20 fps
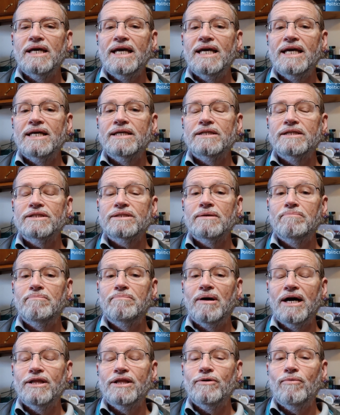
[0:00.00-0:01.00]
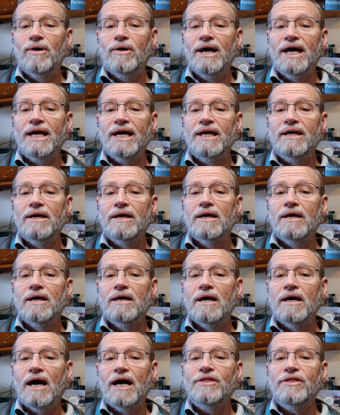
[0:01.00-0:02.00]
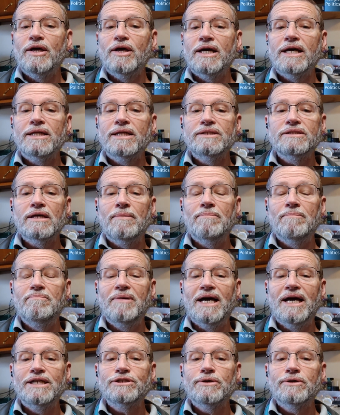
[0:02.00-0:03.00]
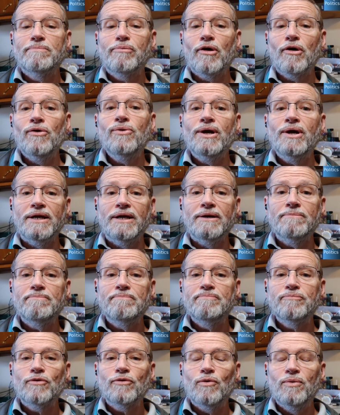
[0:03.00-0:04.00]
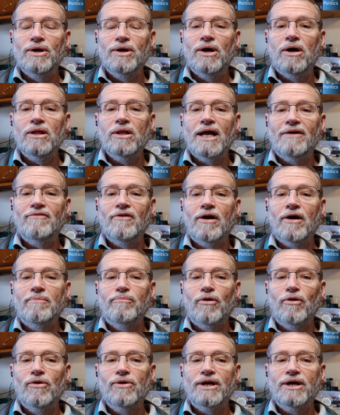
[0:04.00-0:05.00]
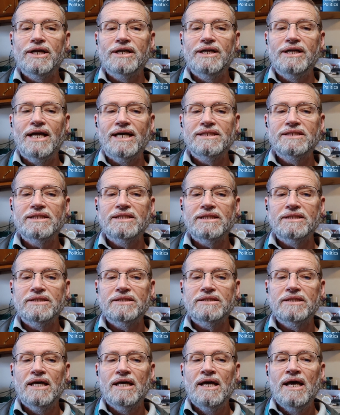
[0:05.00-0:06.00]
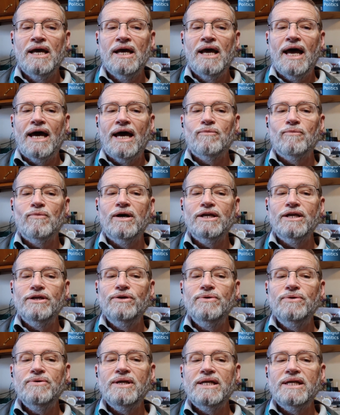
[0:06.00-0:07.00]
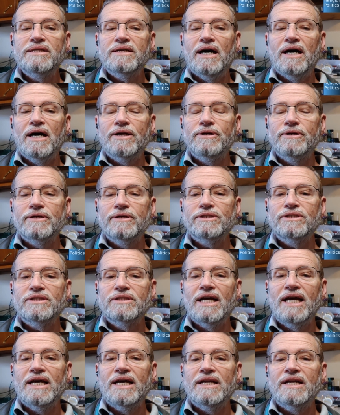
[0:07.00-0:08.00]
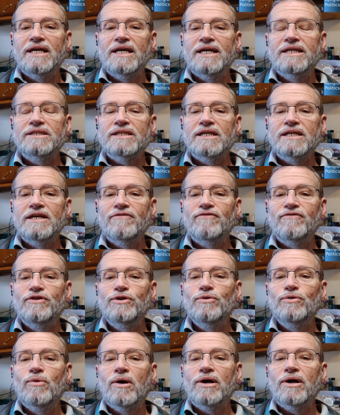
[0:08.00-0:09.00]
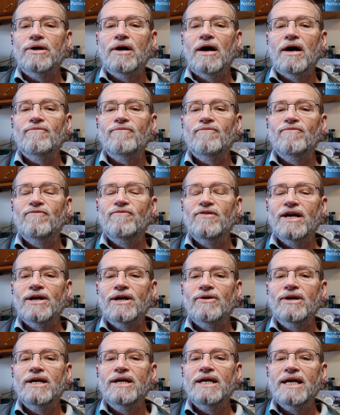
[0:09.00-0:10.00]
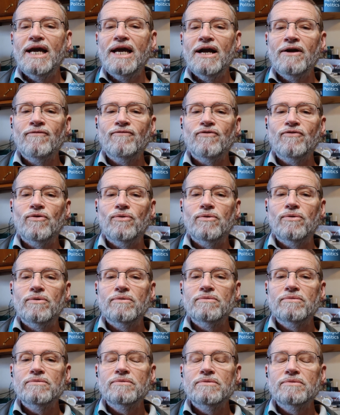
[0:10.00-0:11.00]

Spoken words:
is, by the way, I think in some measure, broken. We all have our brokennesses. And what you need to understand is if you are not very careful,